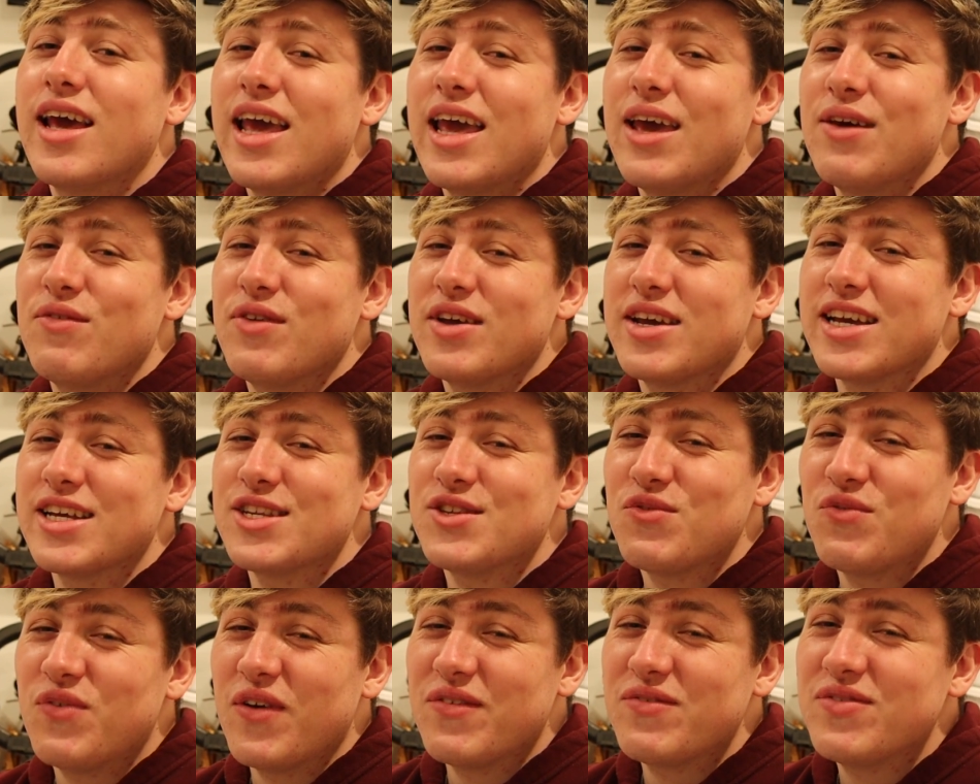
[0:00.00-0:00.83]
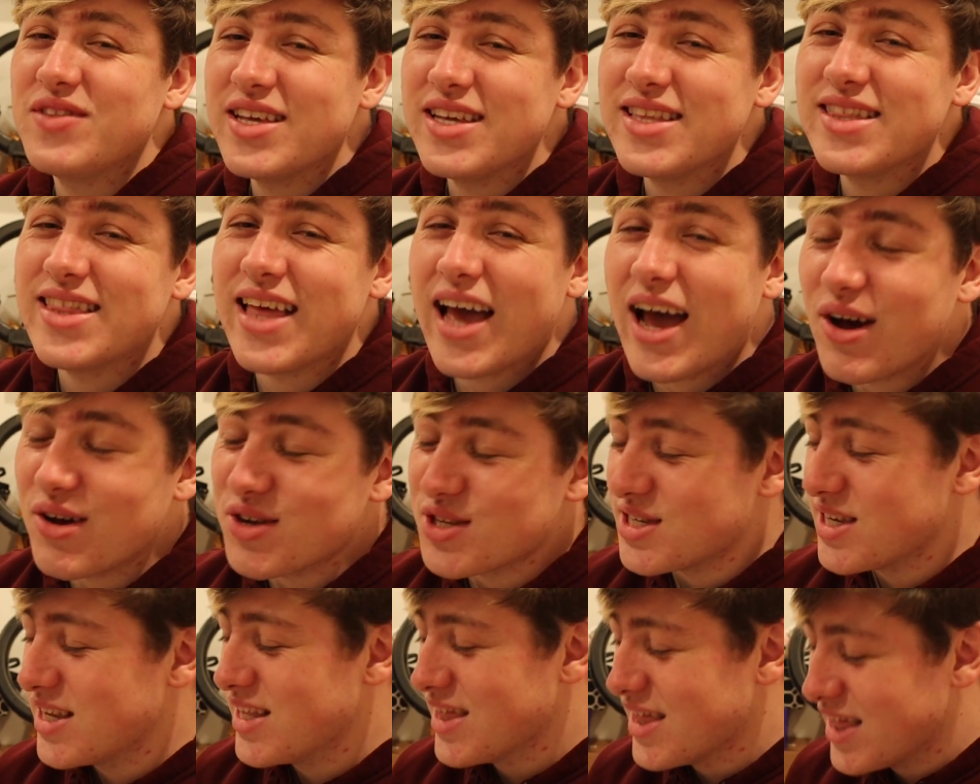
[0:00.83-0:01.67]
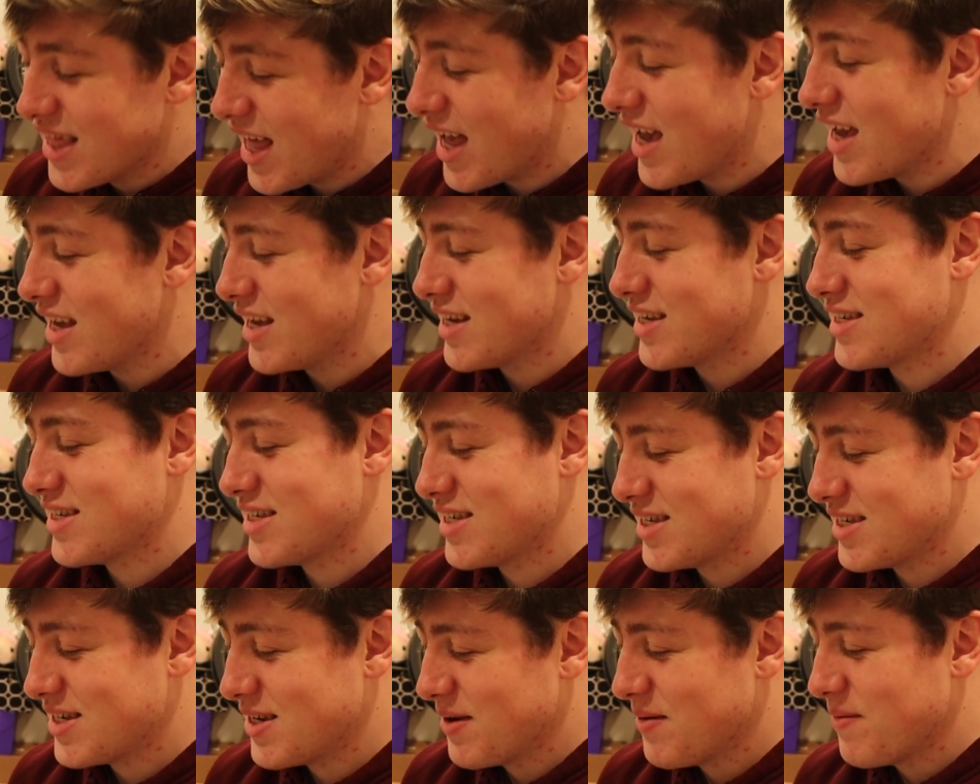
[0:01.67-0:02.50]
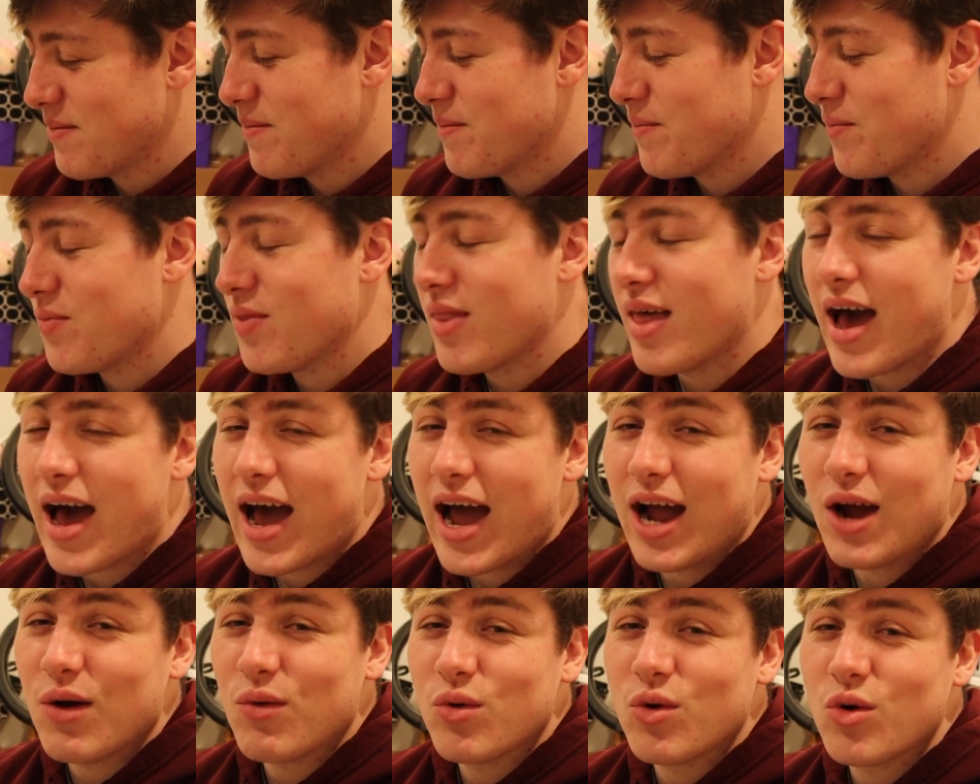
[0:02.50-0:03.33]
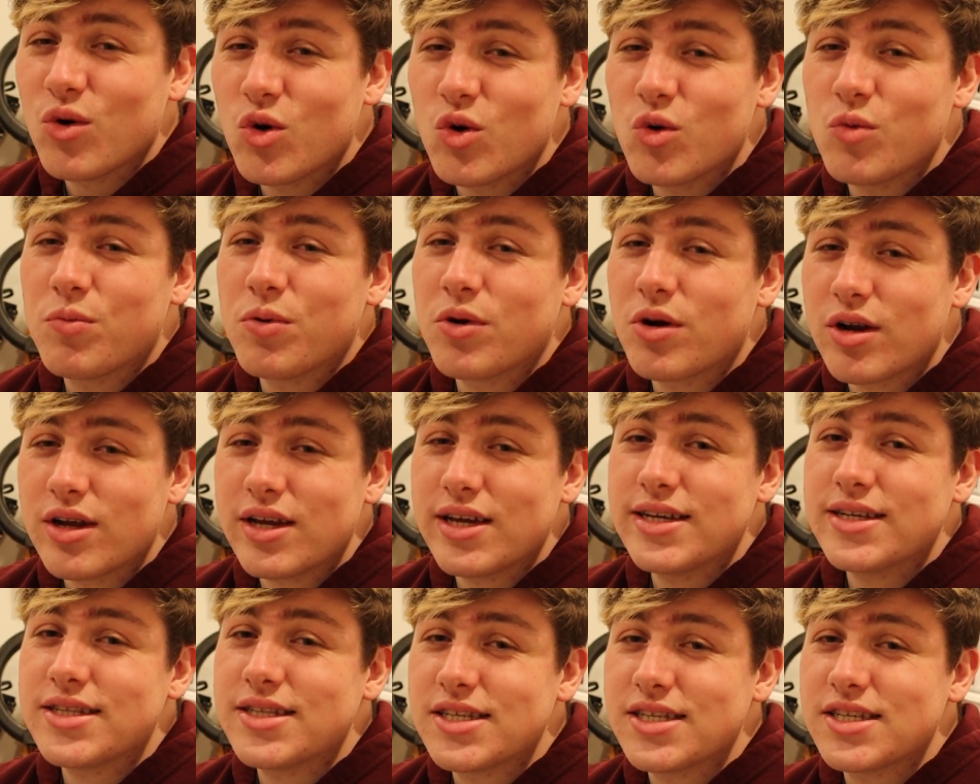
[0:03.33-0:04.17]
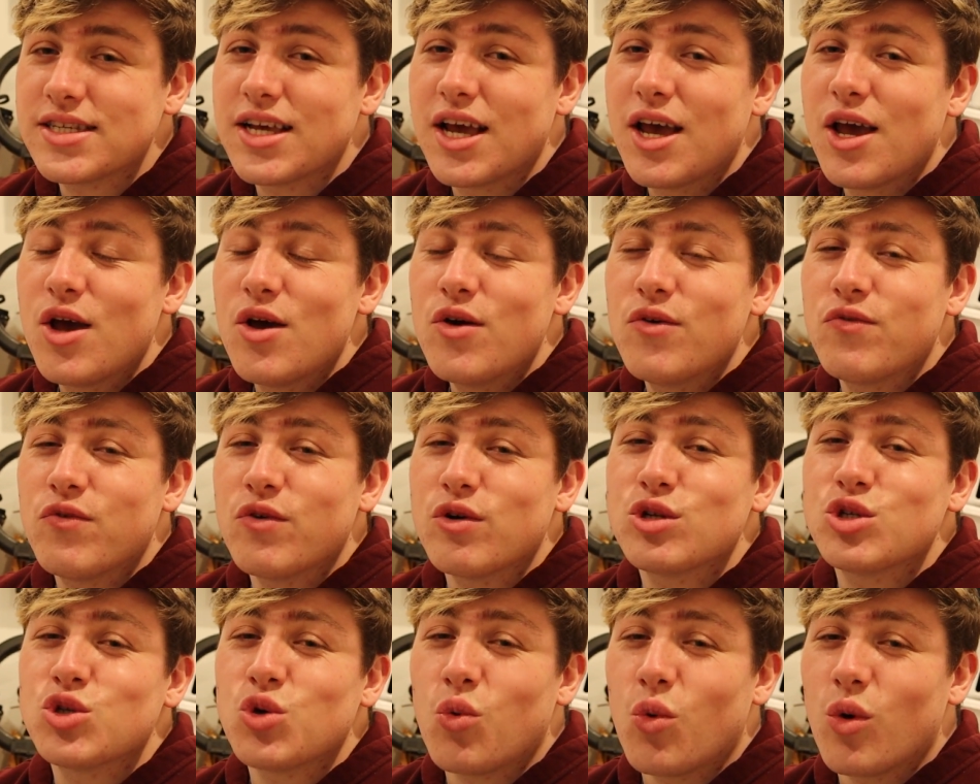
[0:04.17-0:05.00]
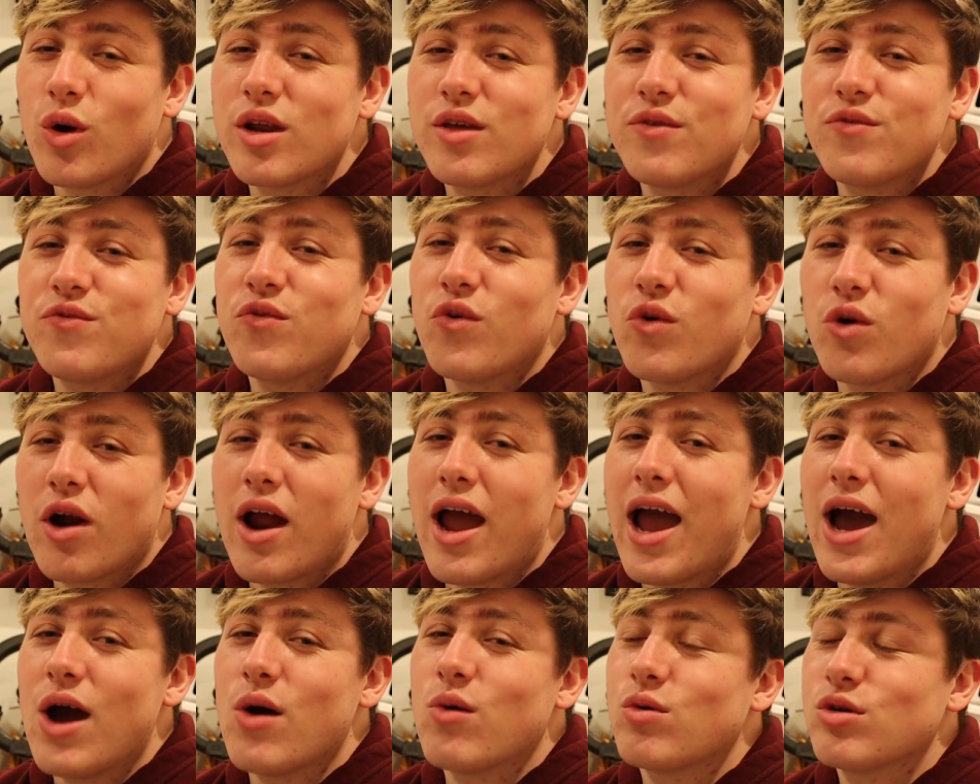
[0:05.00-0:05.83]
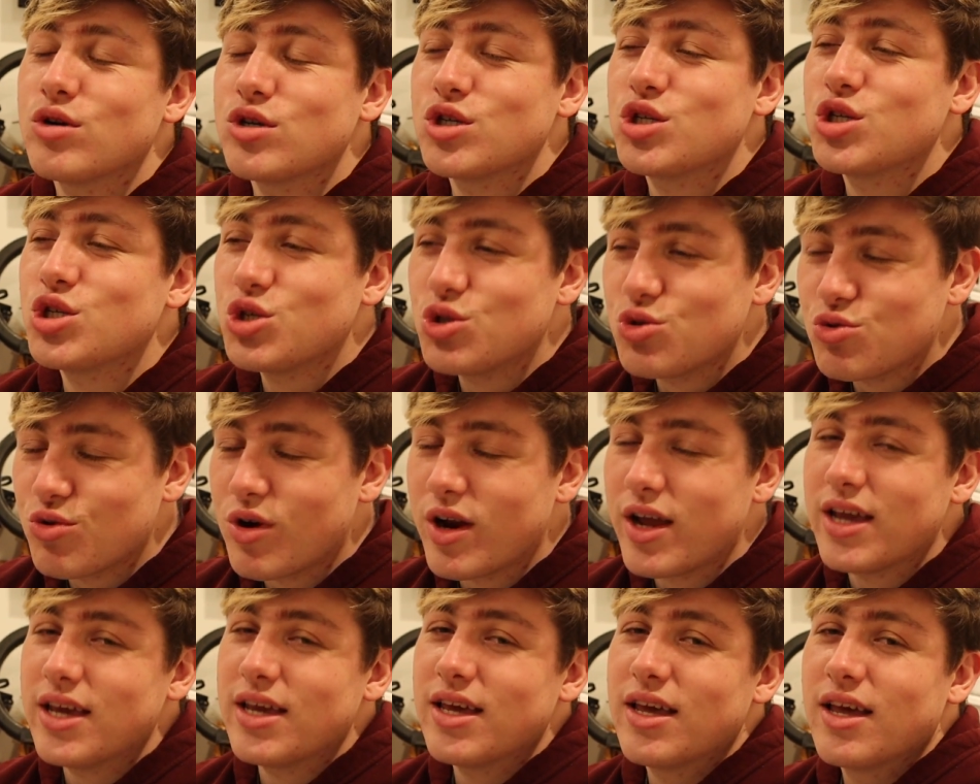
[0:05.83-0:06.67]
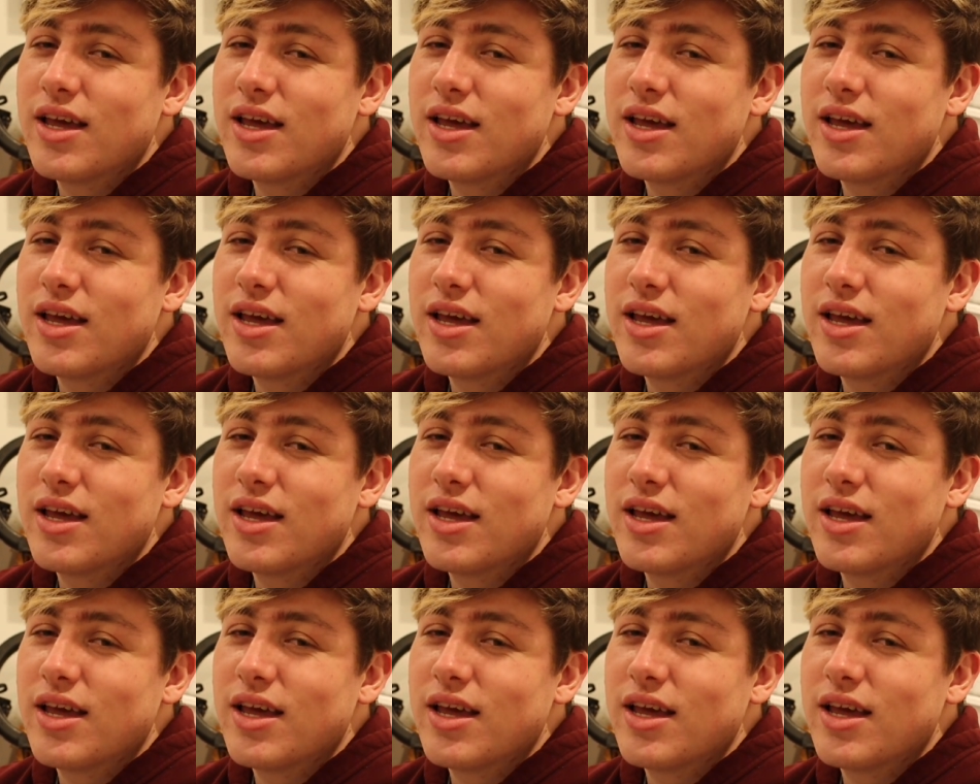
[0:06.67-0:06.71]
If it gets 50,000 likes, I will Uber Eats for 24 hours straight.